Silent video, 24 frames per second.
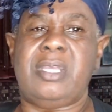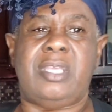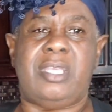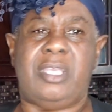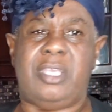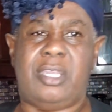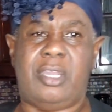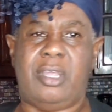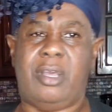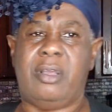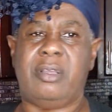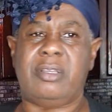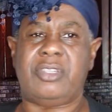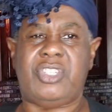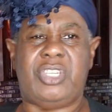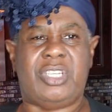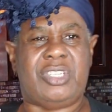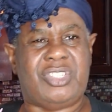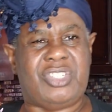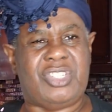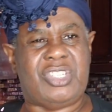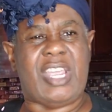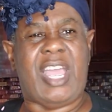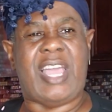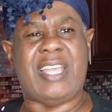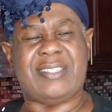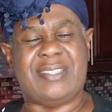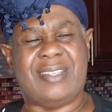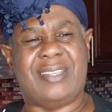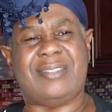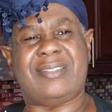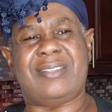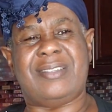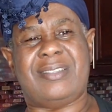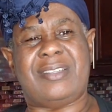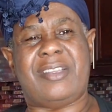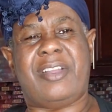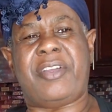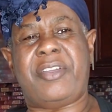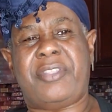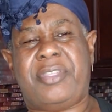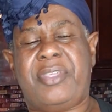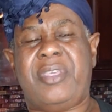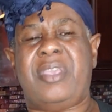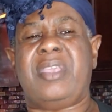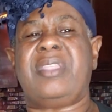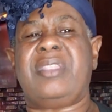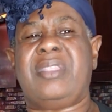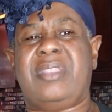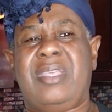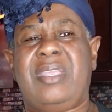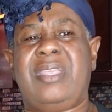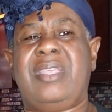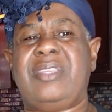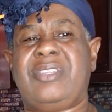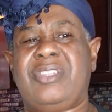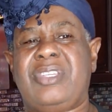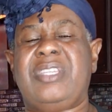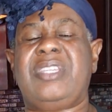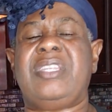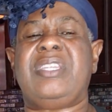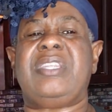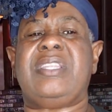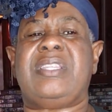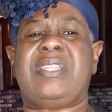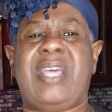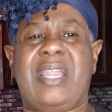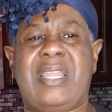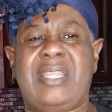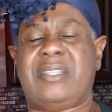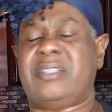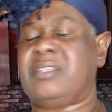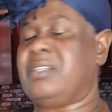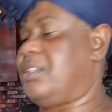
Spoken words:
You know, she has her thing. She did it a little